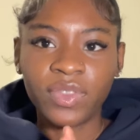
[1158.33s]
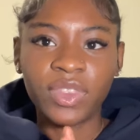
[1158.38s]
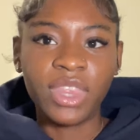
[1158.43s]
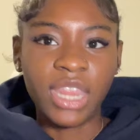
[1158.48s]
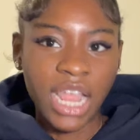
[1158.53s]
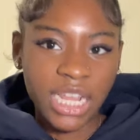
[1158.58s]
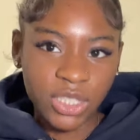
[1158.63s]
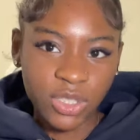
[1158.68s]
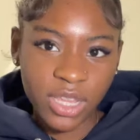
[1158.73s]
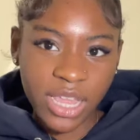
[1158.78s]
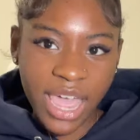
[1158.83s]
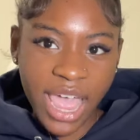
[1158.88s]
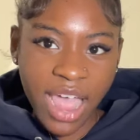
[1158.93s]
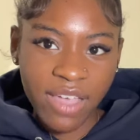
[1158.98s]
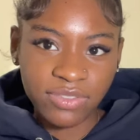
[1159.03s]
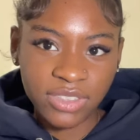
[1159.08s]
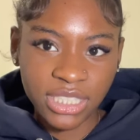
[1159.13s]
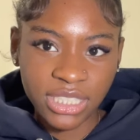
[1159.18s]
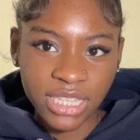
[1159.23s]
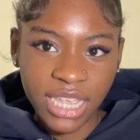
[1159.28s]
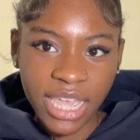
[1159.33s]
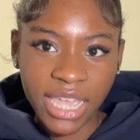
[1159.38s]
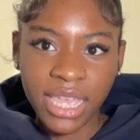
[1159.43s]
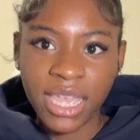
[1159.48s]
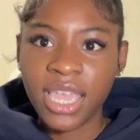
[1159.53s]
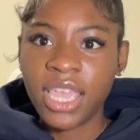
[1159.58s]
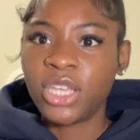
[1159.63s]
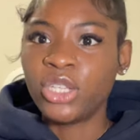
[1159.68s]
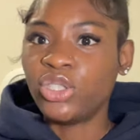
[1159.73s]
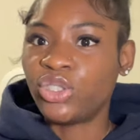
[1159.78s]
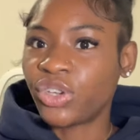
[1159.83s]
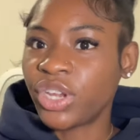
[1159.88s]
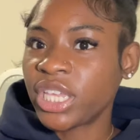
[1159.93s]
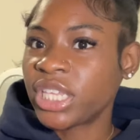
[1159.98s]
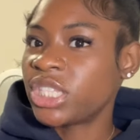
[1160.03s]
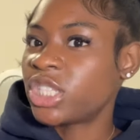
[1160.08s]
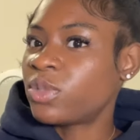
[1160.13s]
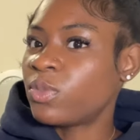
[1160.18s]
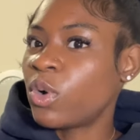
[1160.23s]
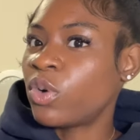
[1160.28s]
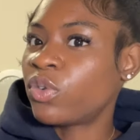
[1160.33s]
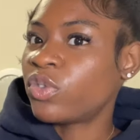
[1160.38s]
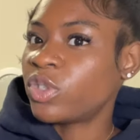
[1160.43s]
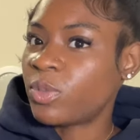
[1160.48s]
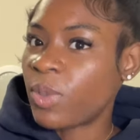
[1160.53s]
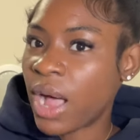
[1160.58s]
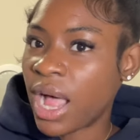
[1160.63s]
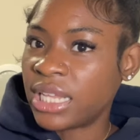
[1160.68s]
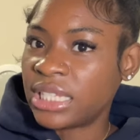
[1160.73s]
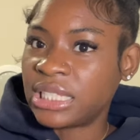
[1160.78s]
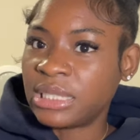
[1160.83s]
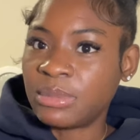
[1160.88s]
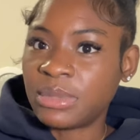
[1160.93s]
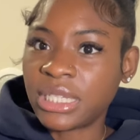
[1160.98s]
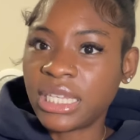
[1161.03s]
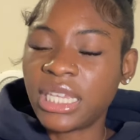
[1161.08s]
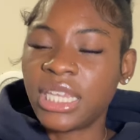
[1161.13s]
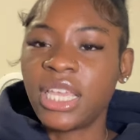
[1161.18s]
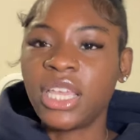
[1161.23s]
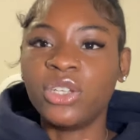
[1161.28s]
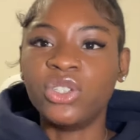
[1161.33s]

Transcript: That's all I have to say. Drink and smoke responsibly.